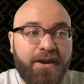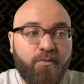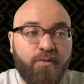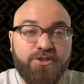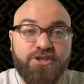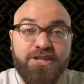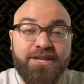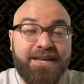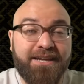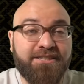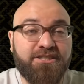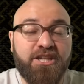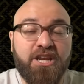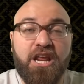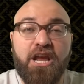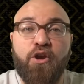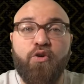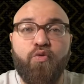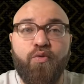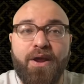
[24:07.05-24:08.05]
which again is an
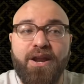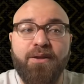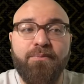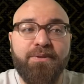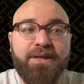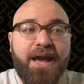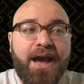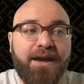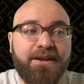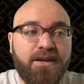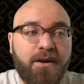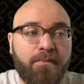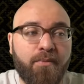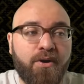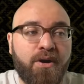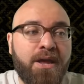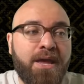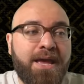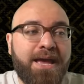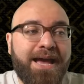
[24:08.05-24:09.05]
incredibly high number,